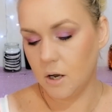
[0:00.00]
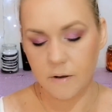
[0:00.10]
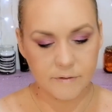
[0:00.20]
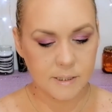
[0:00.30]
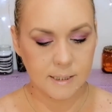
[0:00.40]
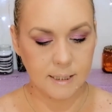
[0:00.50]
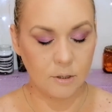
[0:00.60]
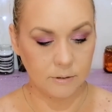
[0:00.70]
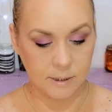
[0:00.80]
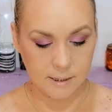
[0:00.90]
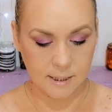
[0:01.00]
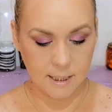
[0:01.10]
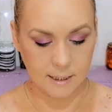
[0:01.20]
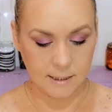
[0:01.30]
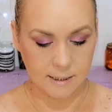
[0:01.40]
obviously on the
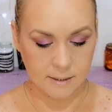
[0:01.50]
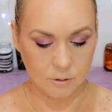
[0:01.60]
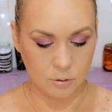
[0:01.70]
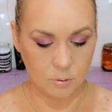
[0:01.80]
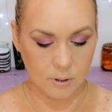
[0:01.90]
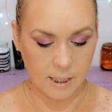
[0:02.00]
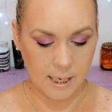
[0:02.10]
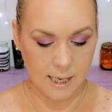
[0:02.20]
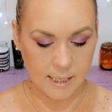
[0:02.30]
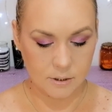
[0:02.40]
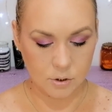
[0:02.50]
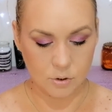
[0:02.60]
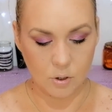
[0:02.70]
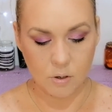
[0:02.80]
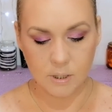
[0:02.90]
skin, it doesn't look as
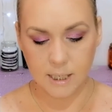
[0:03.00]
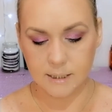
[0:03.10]
dark.